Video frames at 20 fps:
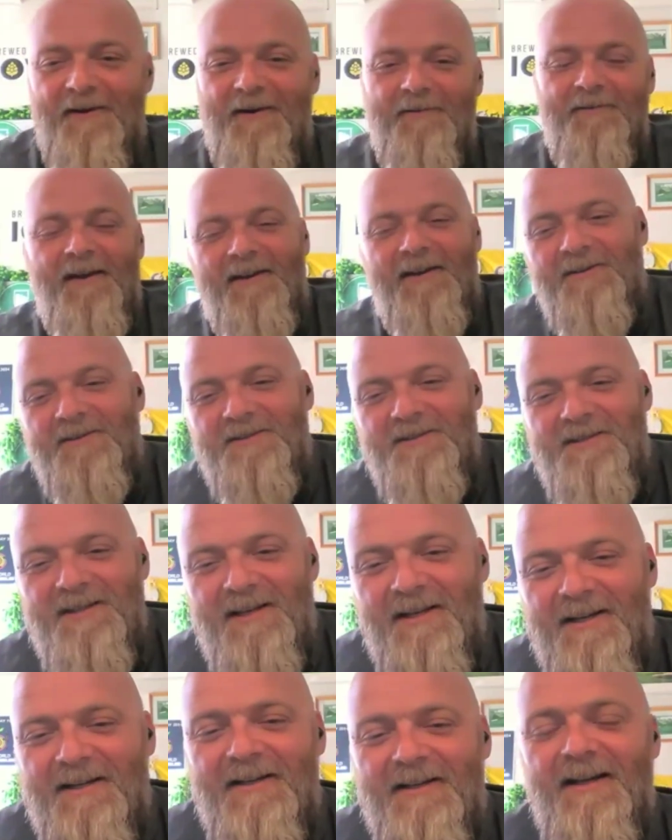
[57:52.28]
of
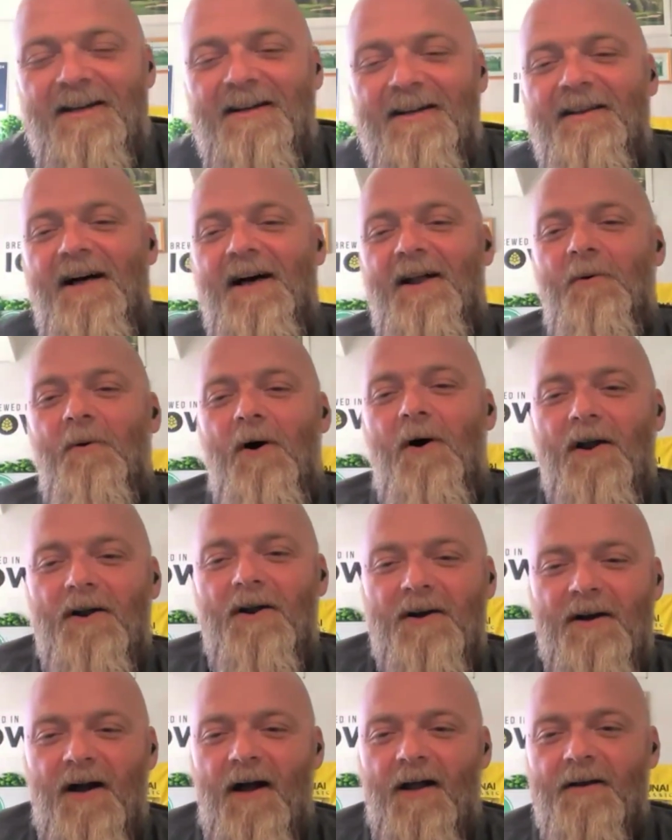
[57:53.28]
energy and a lot of
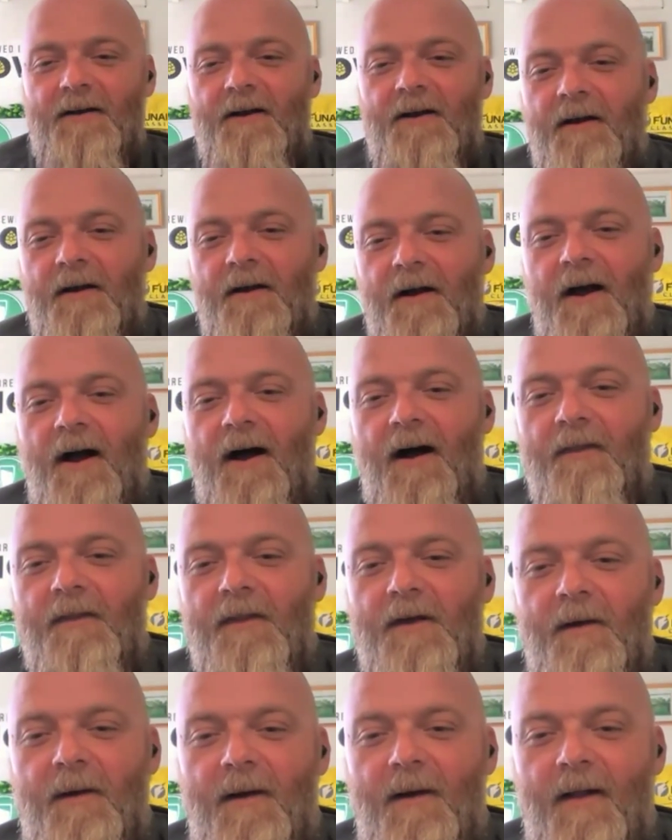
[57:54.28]
water on
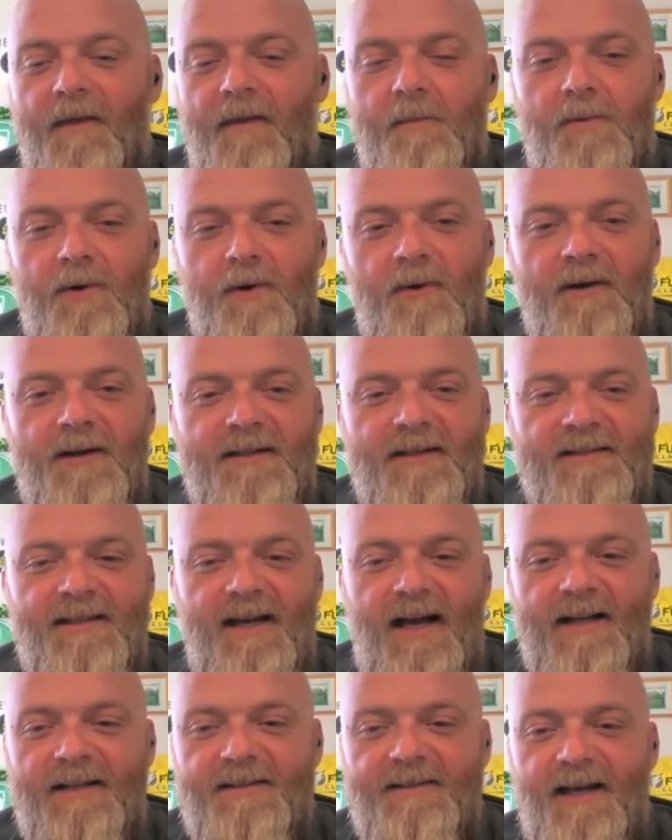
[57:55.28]
the brewing
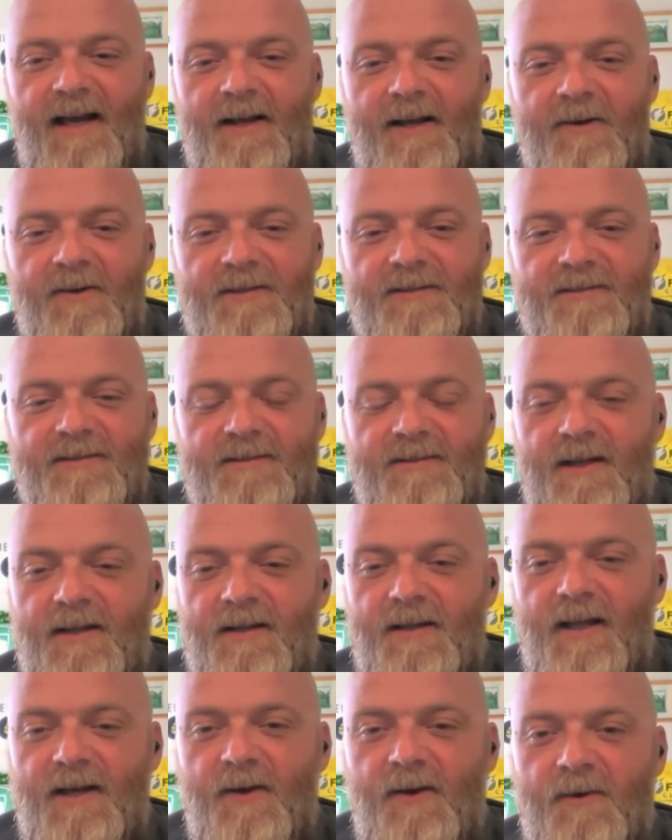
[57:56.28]
side. Cideries,
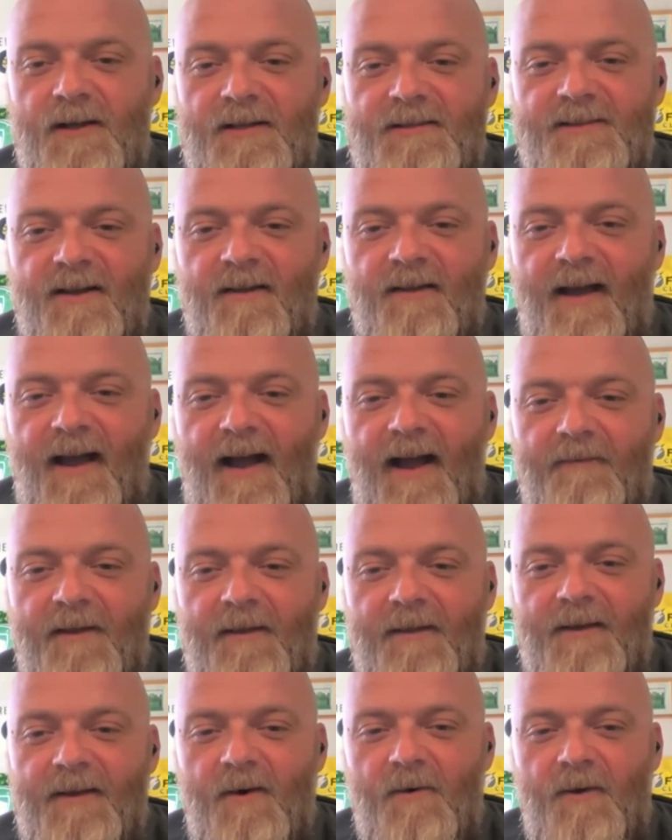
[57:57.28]
that they don't necessarily have
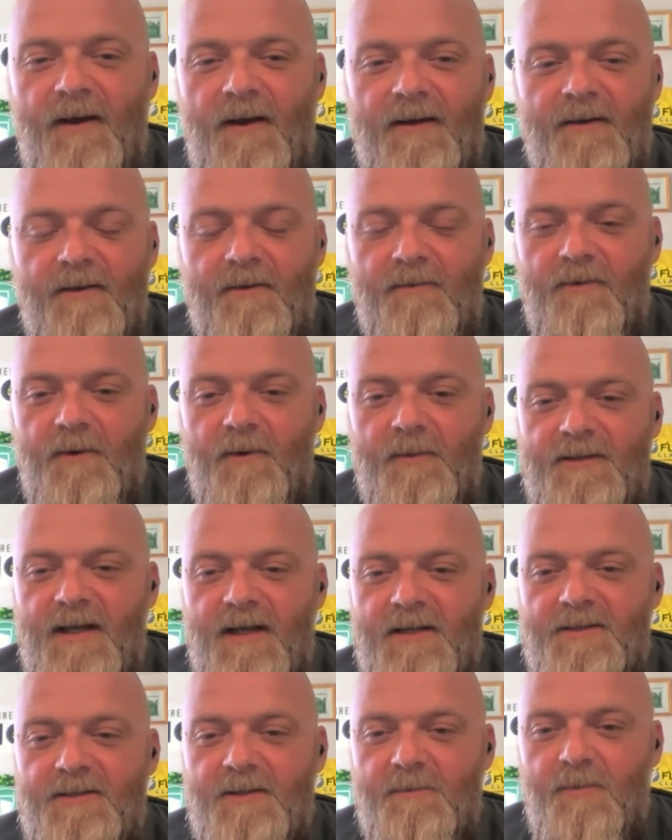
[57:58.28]
that. They go right into the
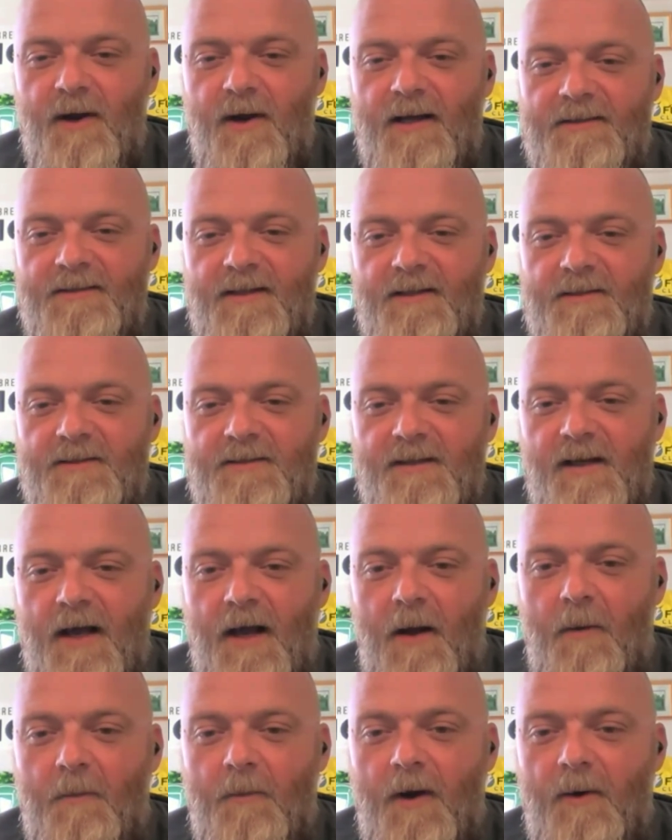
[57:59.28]
fermentation process
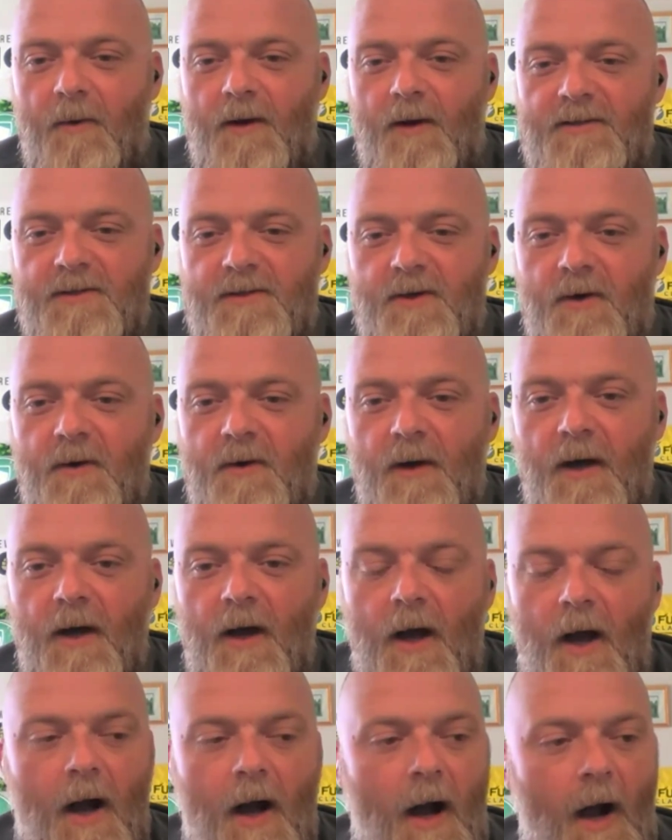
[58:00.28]
right away. So
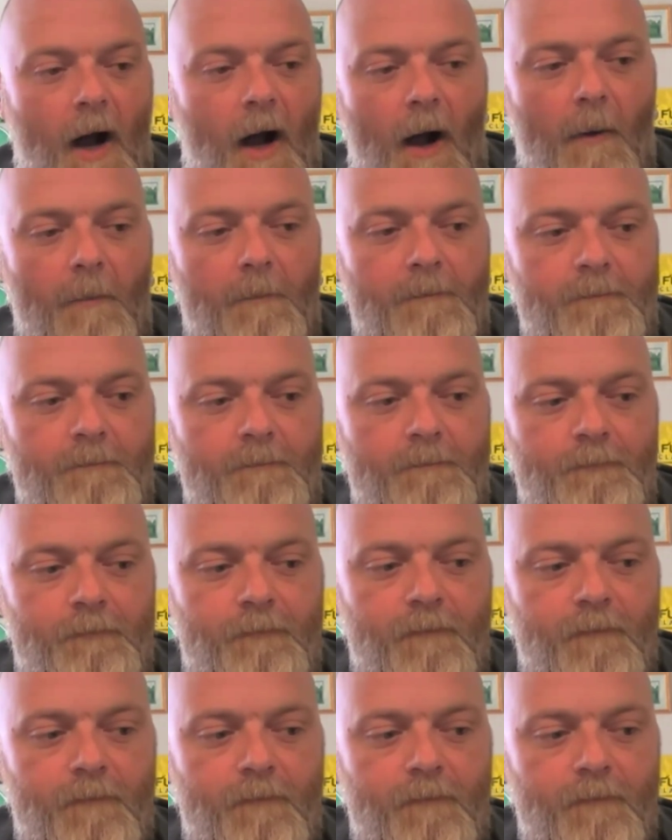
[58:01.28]
um,